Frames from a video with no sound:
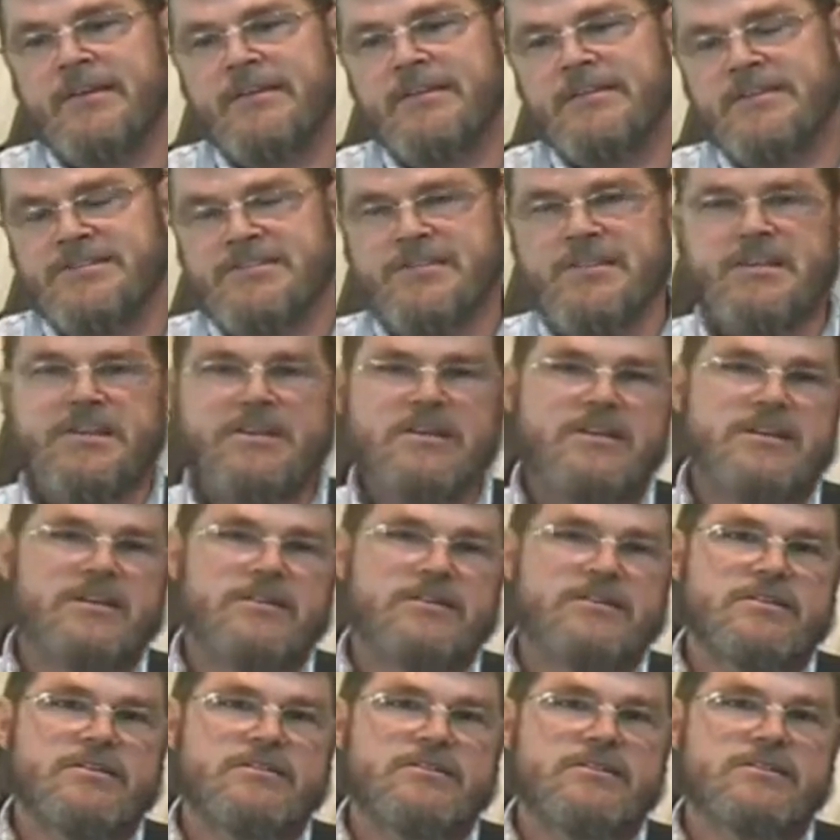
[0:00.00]
You see,
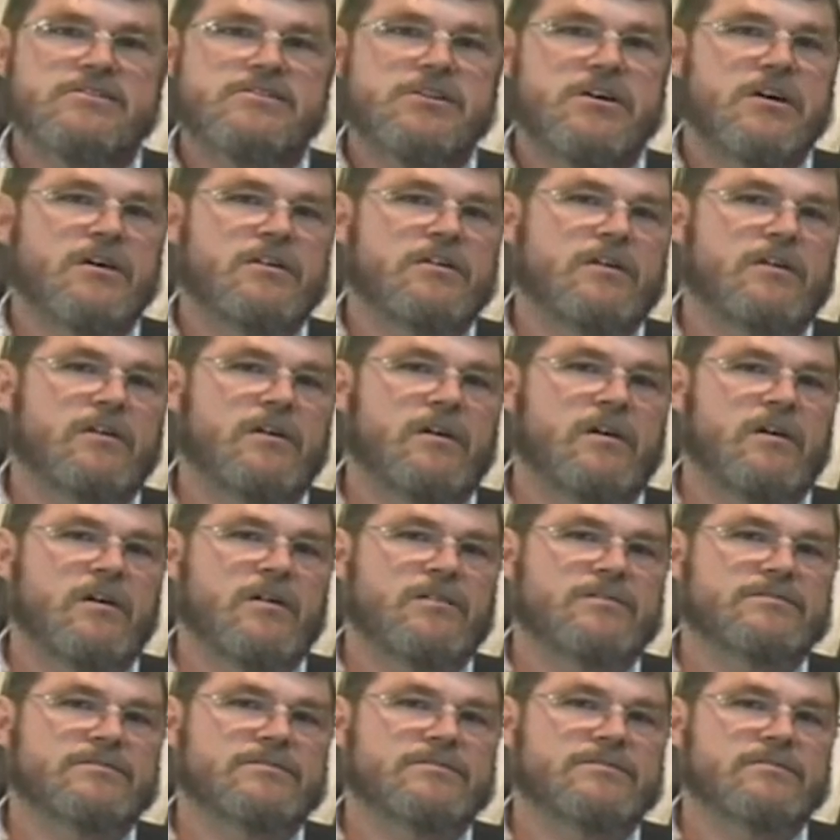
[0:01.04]
John
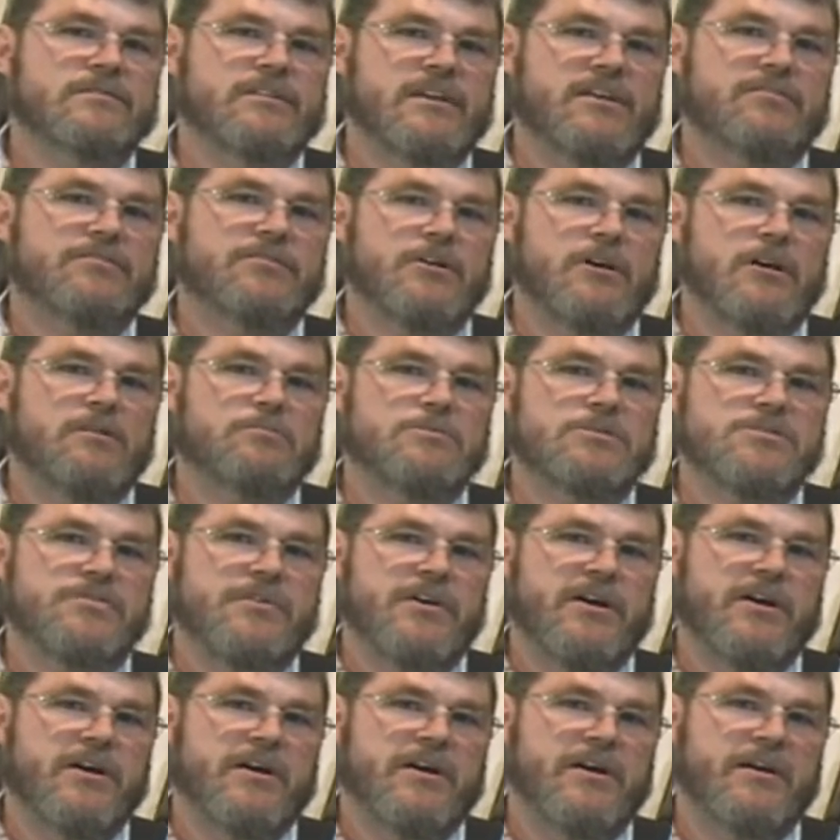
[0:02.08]
Hall left Harper's
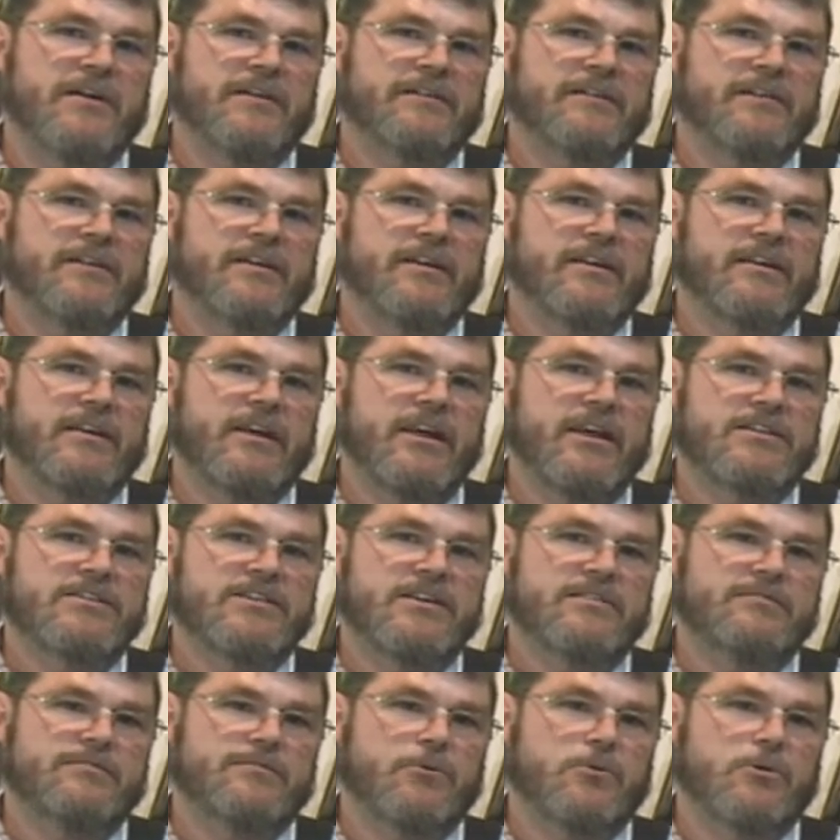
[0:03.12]
Ferry in the
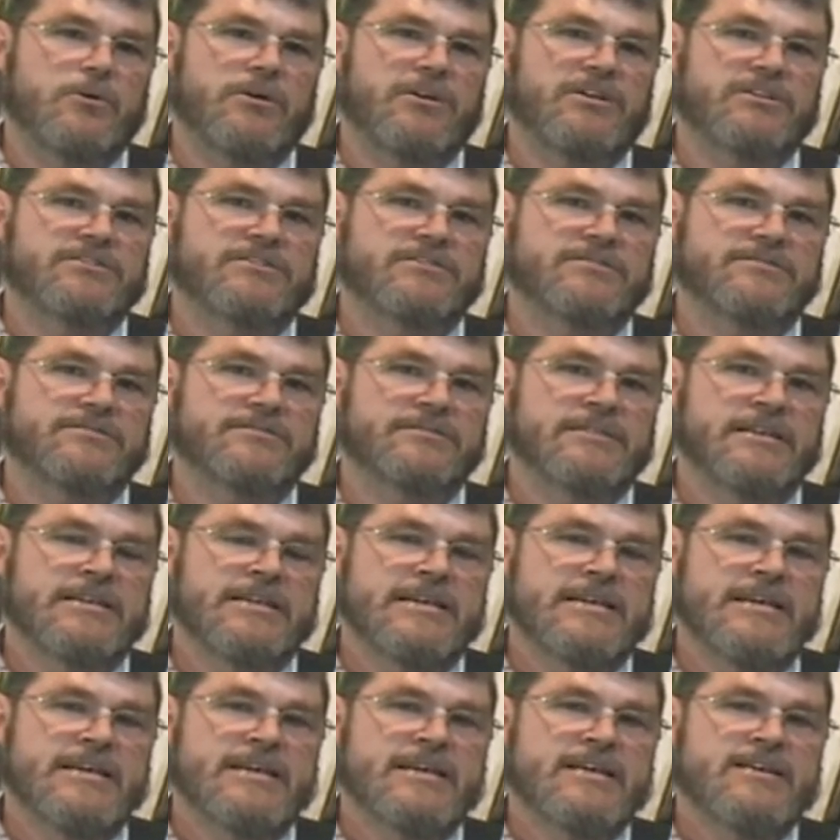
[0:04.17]
1840s,
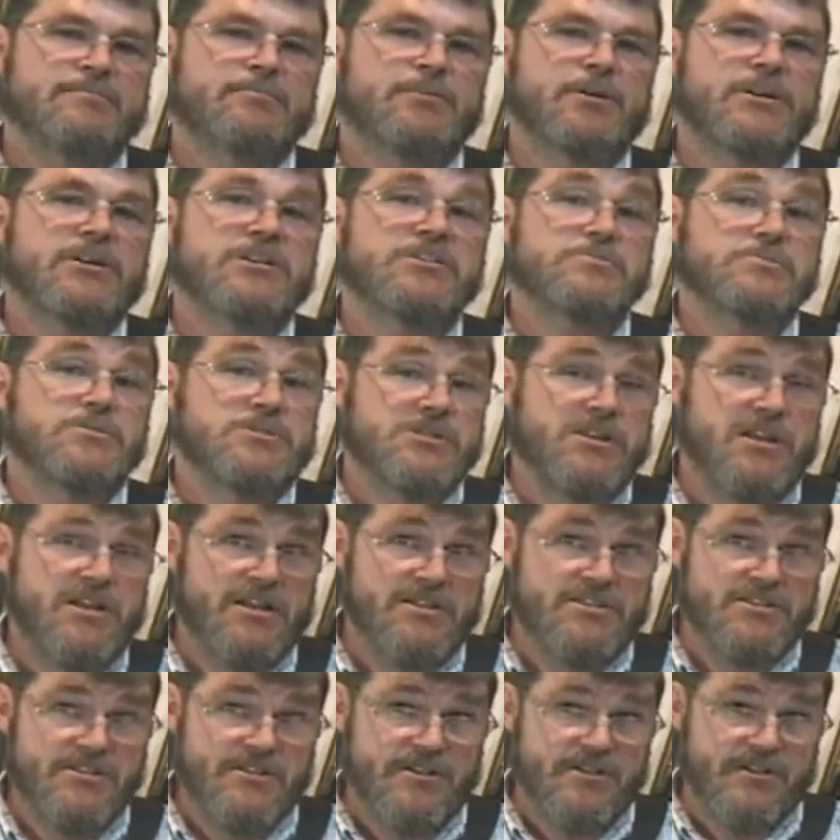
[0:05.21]
but his
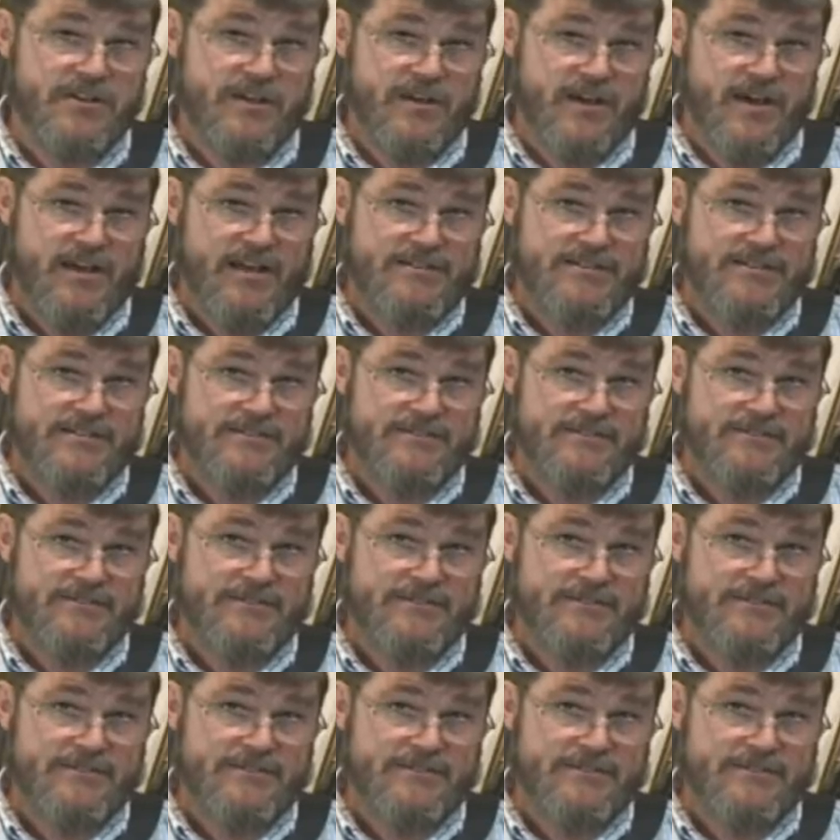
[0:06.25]
machines did not.